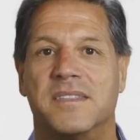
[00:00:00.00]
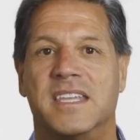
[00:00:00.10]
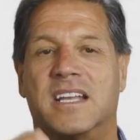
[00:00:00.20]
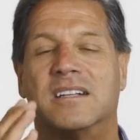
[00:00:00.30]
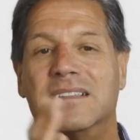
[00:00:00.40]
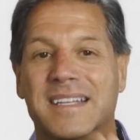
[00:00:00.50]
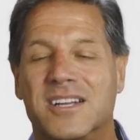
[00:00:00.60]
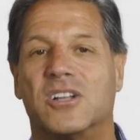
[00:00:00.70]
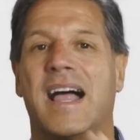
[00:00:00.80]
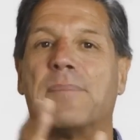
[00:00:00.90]
the
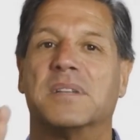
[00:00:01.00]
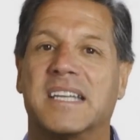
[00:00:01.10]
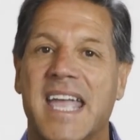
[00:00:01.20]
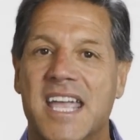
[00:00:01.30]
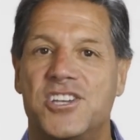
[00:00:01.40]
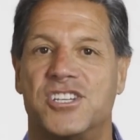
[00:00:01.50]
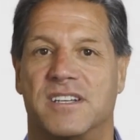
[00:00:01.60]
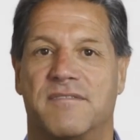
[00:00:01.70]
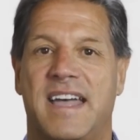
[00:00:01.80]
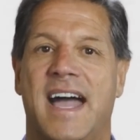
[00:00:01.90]
clinical application
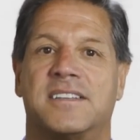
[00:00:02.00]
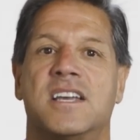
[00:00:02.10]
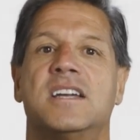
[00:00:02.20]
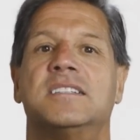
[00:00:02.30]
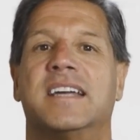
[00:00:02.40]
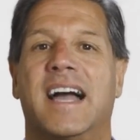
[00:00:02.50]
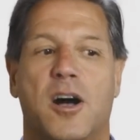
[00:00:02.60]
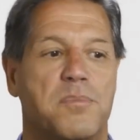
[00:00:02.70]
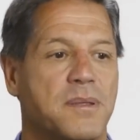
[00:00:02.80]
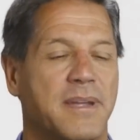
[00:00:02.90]
of that to
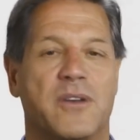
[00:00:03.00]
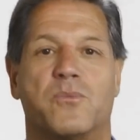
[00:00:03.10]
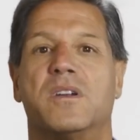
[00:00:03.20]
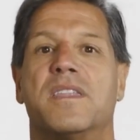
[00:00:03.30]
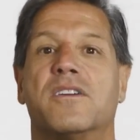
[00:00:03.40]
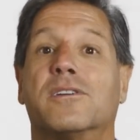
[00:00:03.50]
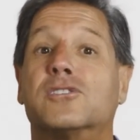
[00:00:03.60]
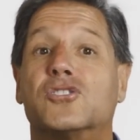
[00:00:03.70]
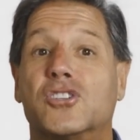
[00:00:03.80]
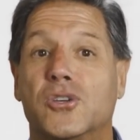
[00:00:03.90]
help them get rid of their
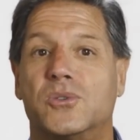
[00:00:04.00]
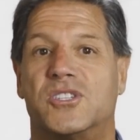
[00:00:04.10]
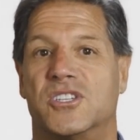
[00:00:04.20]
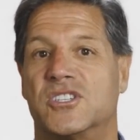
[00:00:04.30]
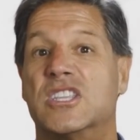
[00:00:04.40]
excuses,